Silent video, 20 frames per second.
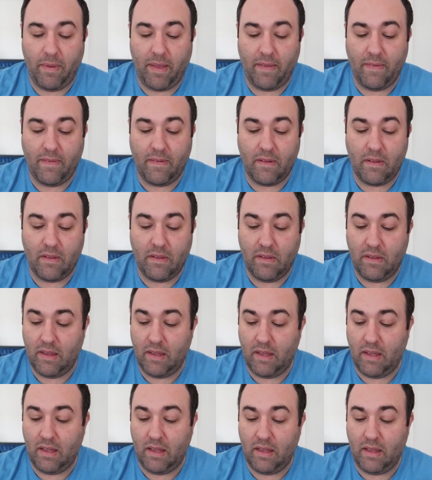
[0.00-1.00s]

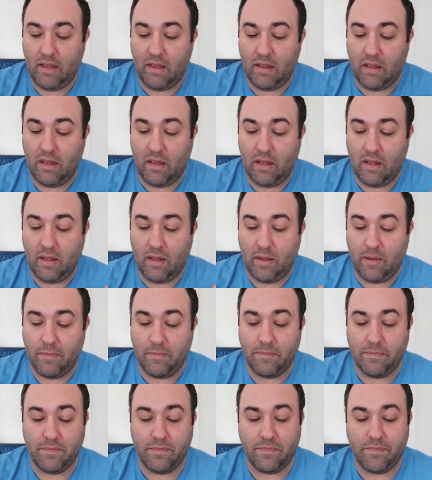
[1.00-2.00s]
basically,
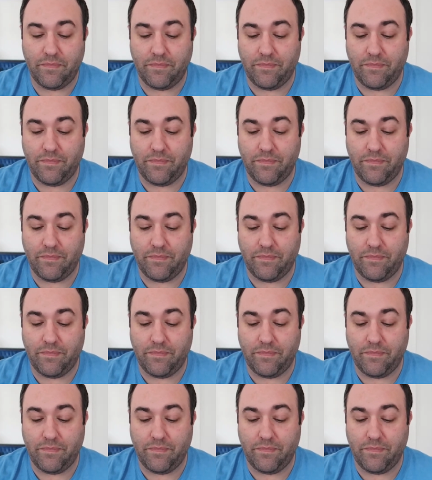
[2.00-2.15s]
um,